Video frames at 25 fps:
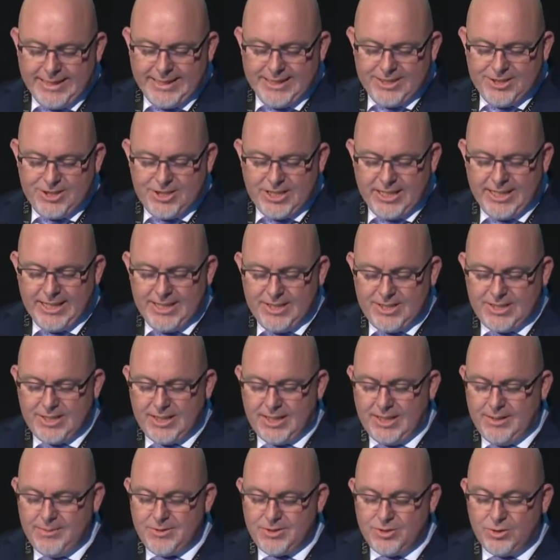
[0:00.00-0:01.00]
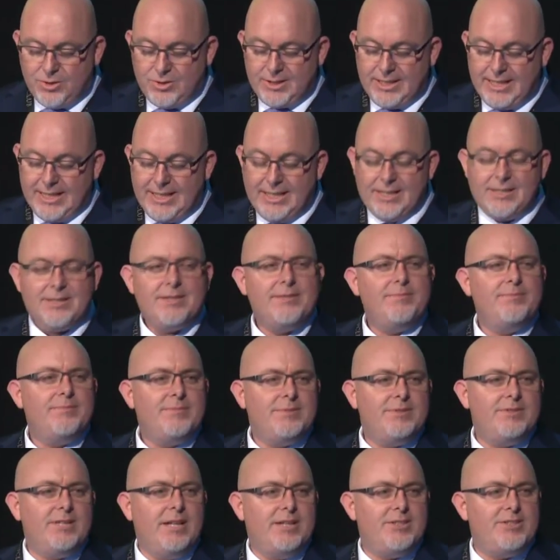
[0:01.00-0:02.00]
had to change, and I'm so glad
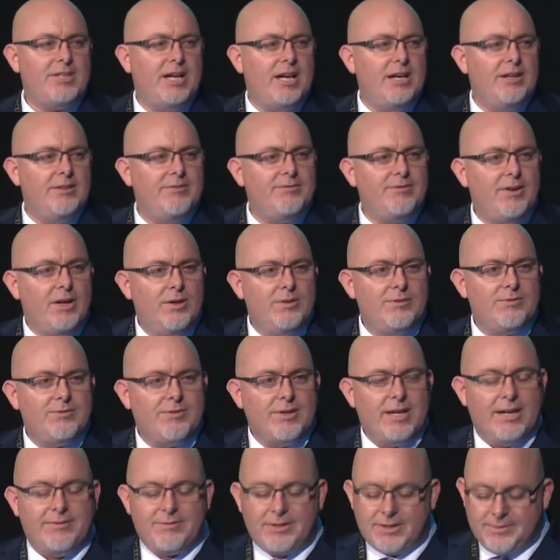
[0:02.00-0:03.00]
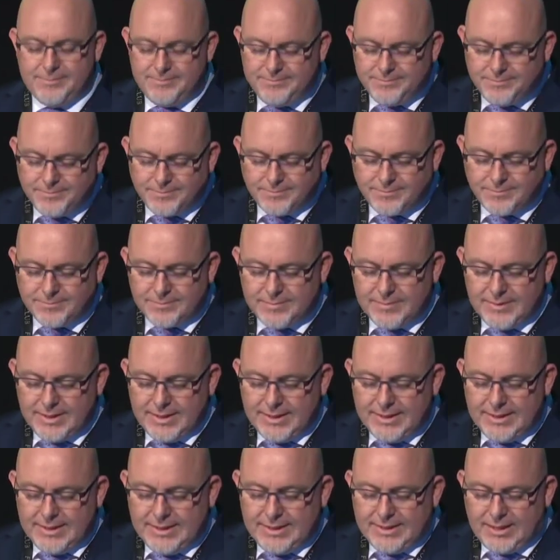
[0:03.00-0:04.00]
that Sharon found Forever.
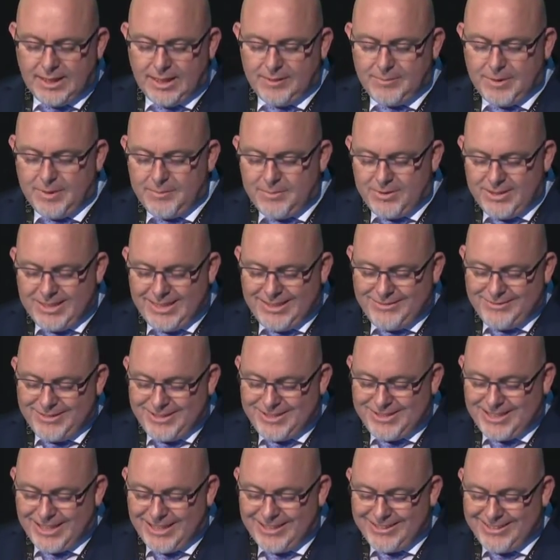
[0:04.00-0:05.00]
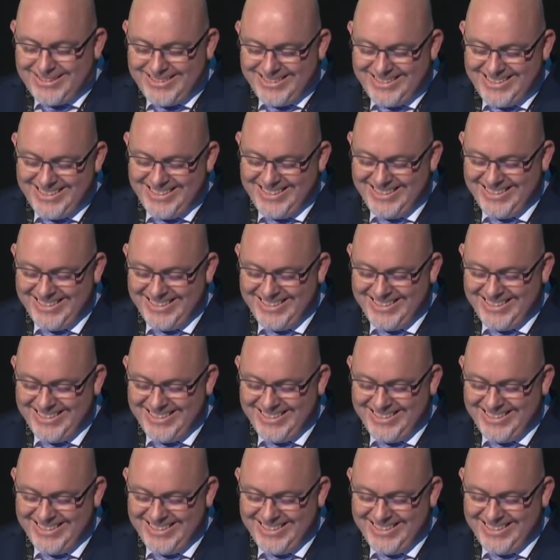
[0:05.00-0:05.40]
I remember the evening Sharon